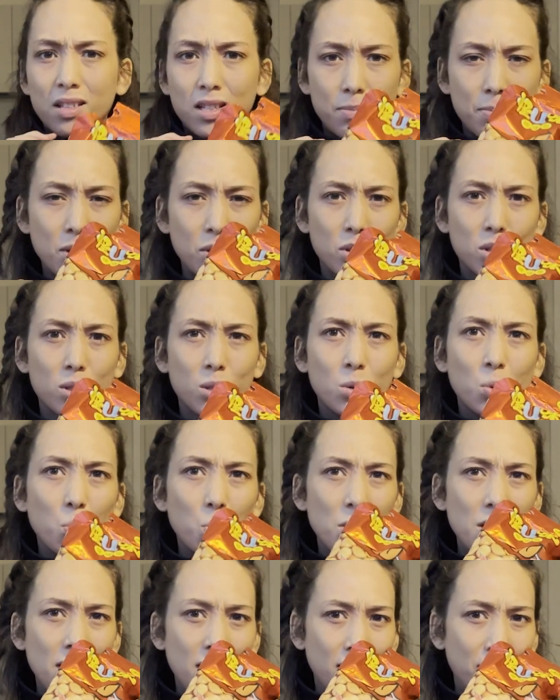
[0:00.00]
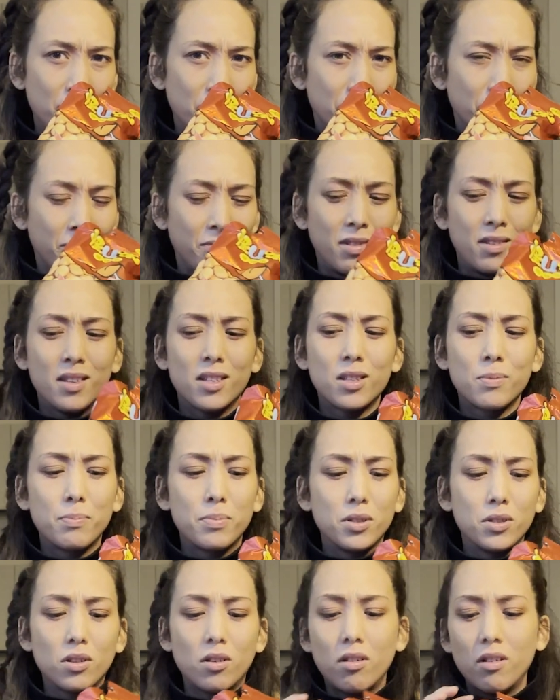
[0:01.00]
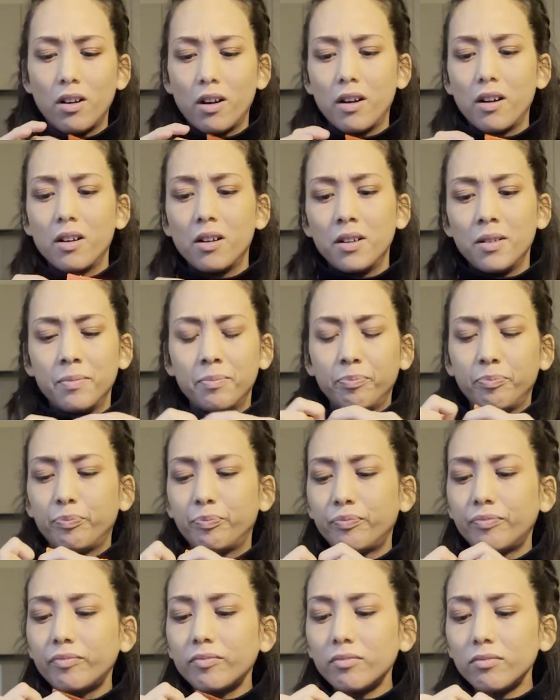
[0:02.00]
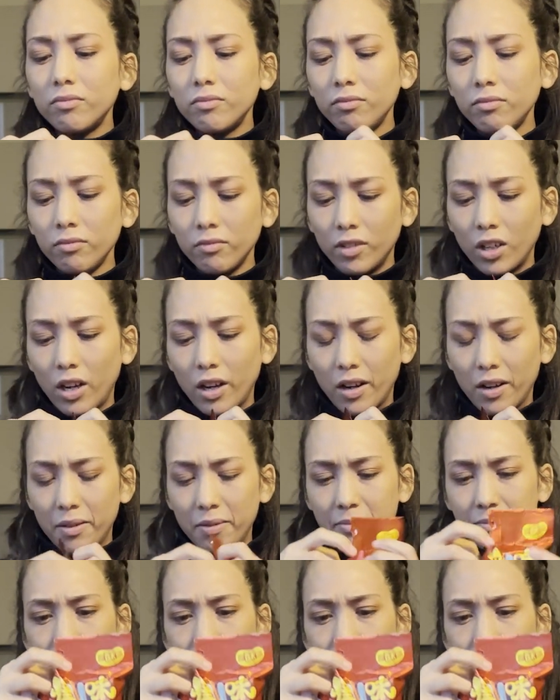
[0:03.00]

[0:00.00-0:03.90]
smells sweet. It's bizarre. Okay.